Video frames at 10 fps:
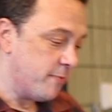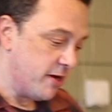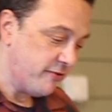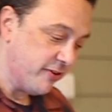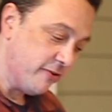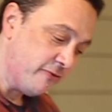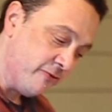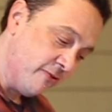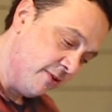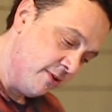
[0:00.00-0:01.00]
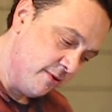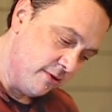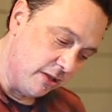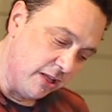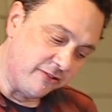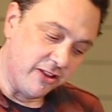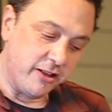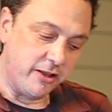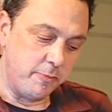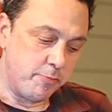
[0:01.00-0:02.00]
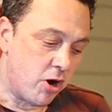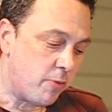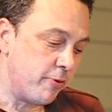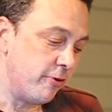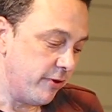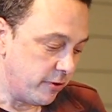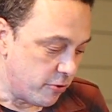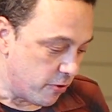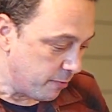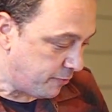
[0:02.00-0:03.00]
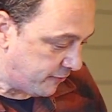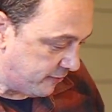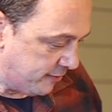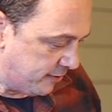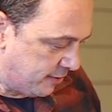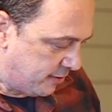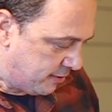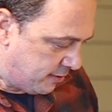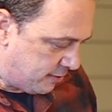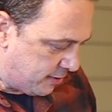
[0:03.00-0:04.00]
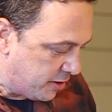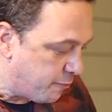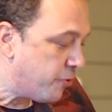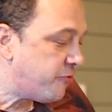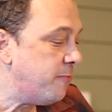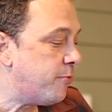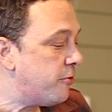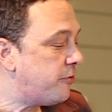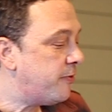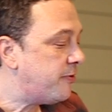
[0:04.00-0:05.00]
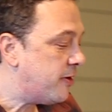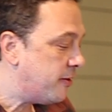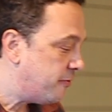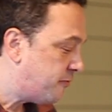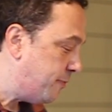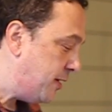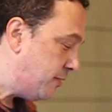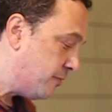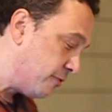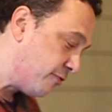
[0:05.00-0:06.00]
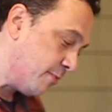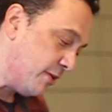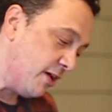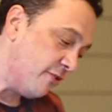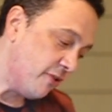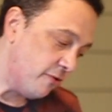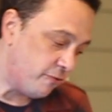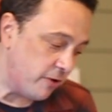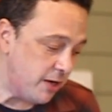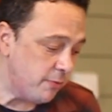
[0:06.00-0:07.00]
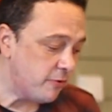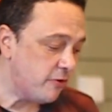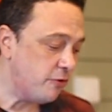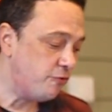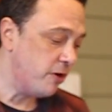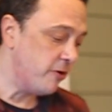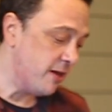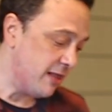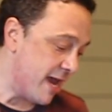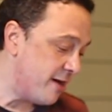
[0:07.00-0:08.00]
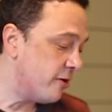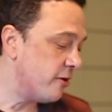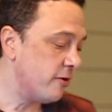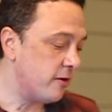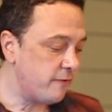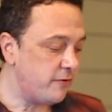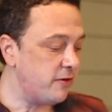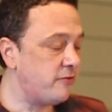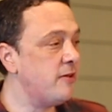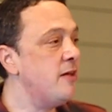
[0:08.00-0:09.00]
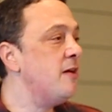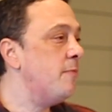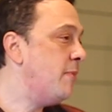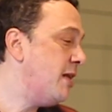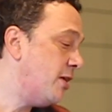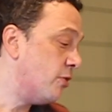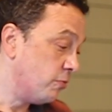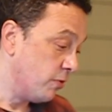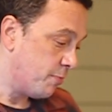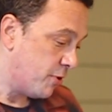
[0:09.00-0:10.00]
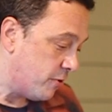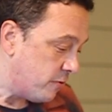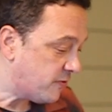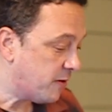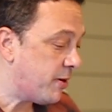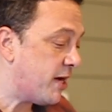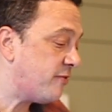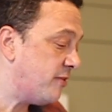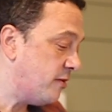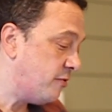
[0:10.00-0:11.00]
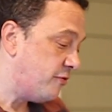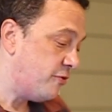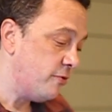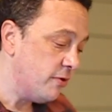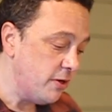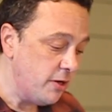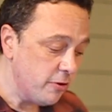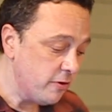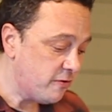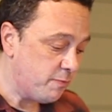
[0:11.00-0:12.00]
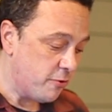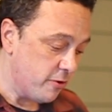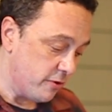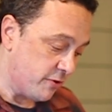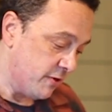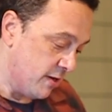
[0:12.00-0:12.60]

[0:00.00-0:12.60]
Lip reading: myself a less likely pauper than corpse, and approaching both with neither speed nor trepidation, dreamed the dreary languor of this medial repose a passage to the nearest port,